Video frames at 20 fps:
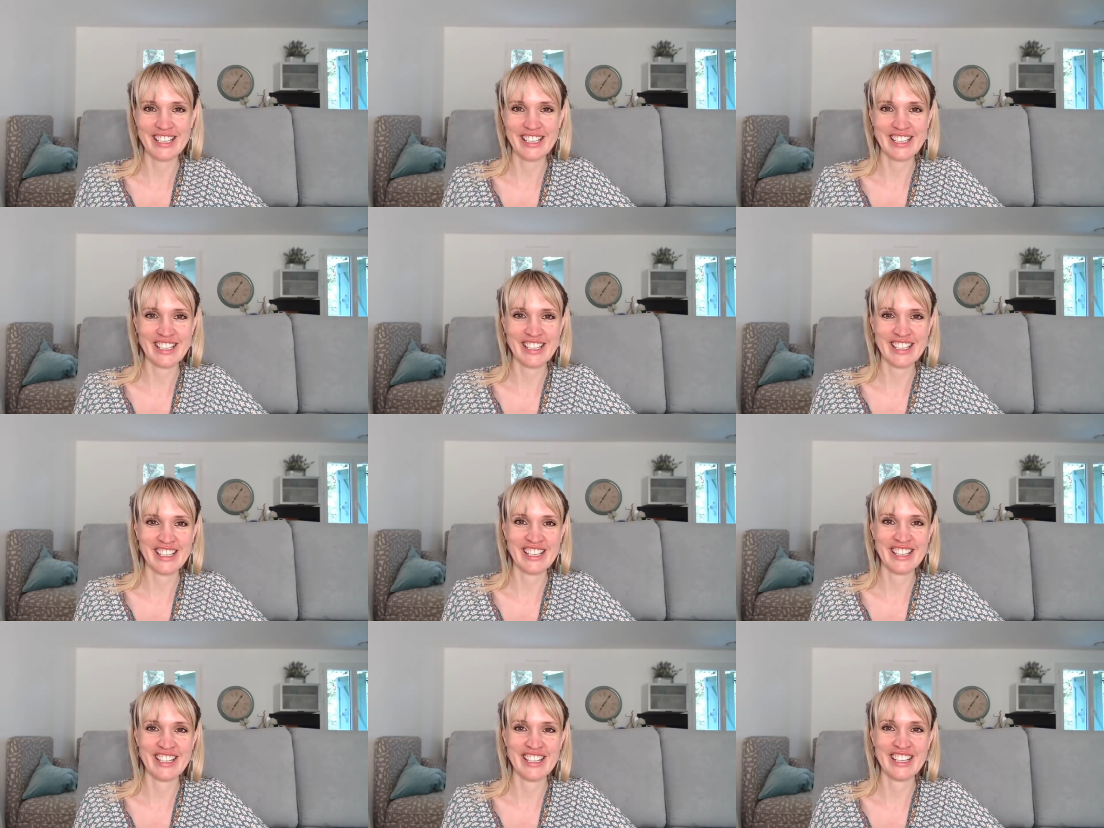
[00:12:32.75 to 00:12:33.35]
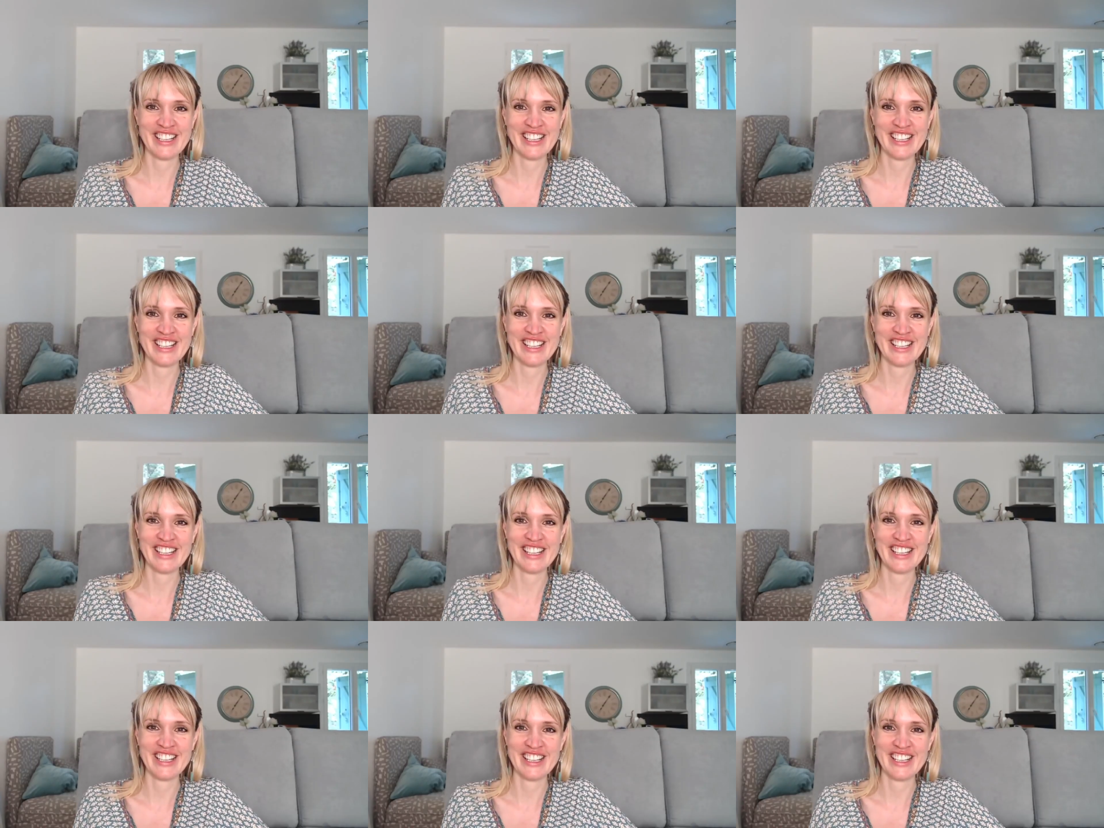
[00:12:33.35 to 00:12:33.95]

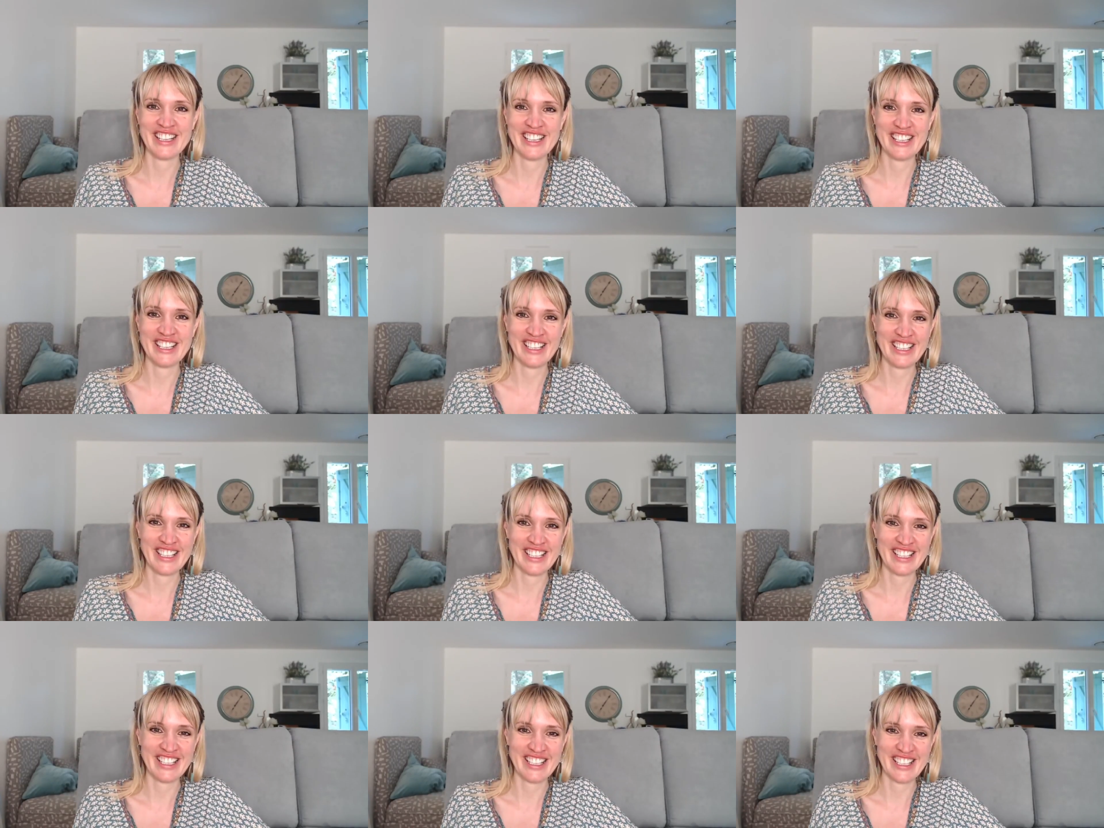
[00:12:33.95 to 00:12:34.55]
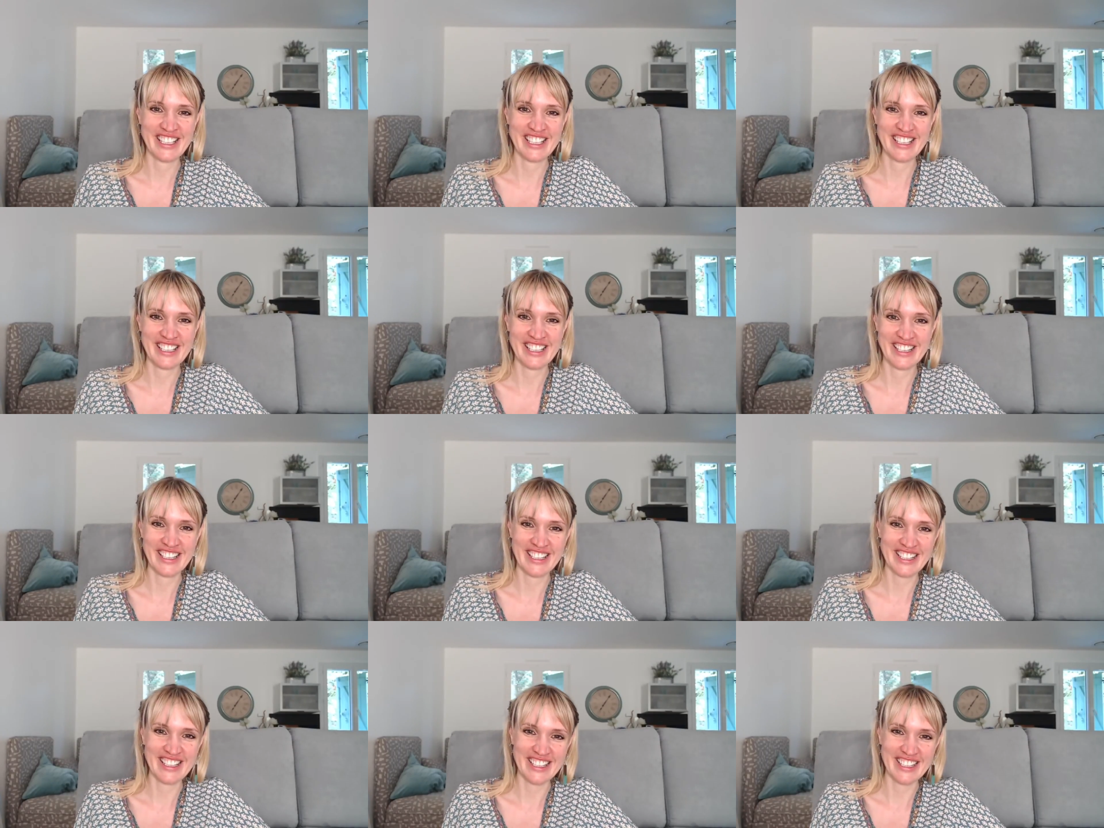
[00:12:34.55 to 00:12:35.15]

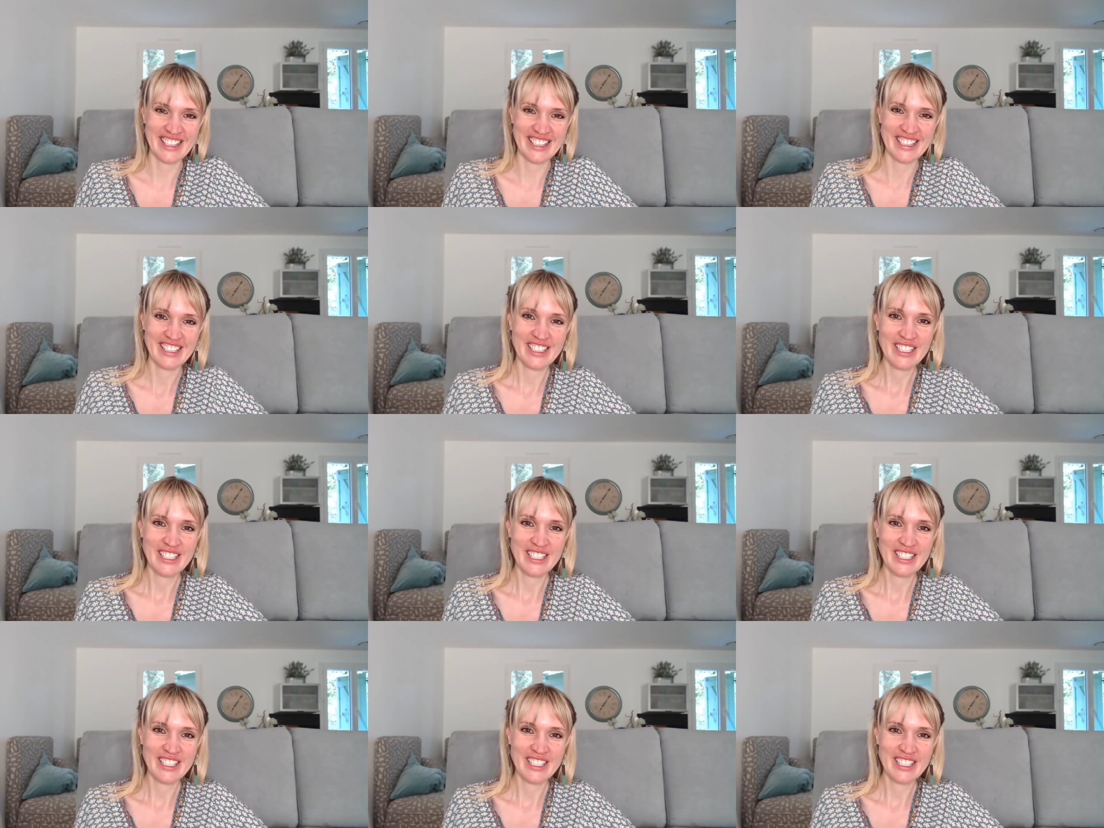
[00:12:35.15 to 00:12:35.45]
(no one is talking)